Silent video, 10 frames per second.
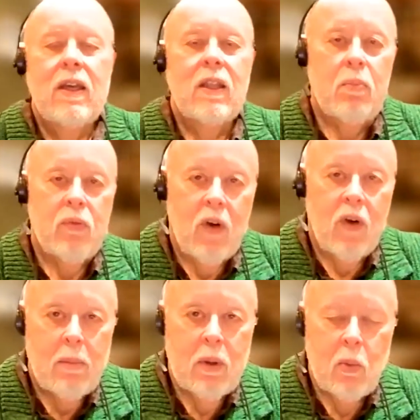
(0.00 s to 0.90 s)
The
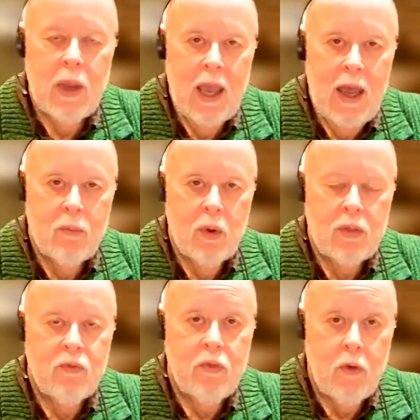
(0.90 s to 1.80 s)
problem we have
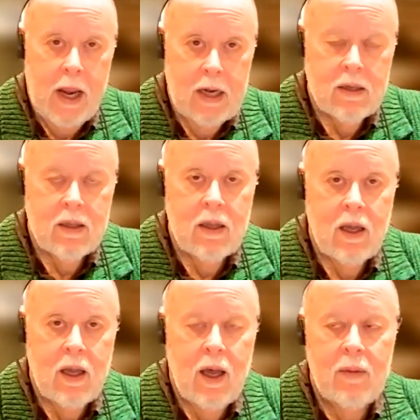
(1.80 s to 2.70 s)
with freight
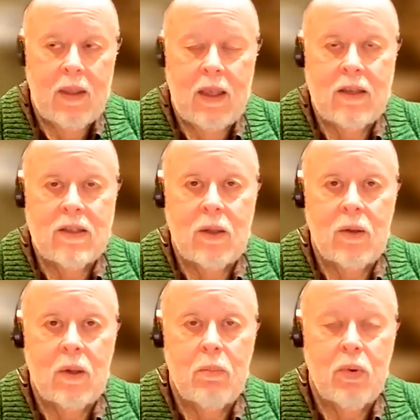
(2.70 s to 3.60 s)
uh, is
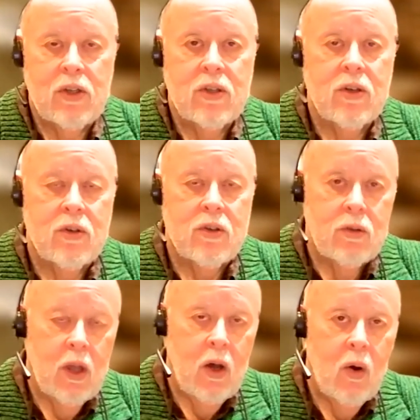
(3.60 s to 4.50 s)
that the bridges are too
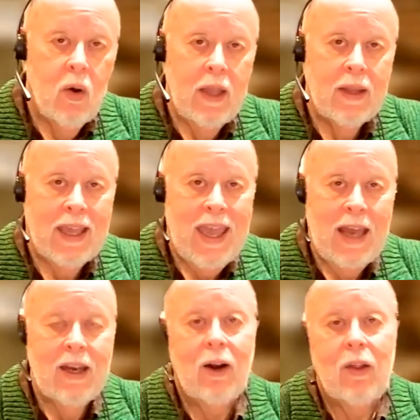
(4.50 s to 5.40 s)
low and the
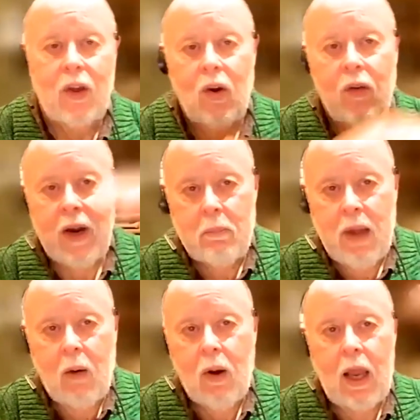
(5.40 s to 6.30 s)
catenary, the overhead
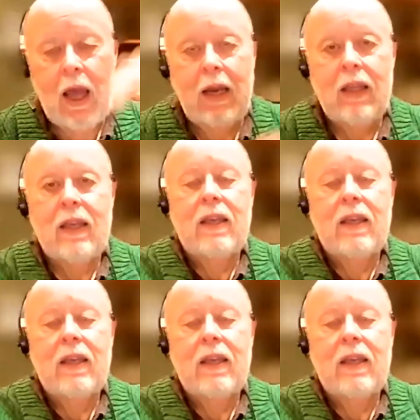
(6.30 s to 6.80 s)
power line,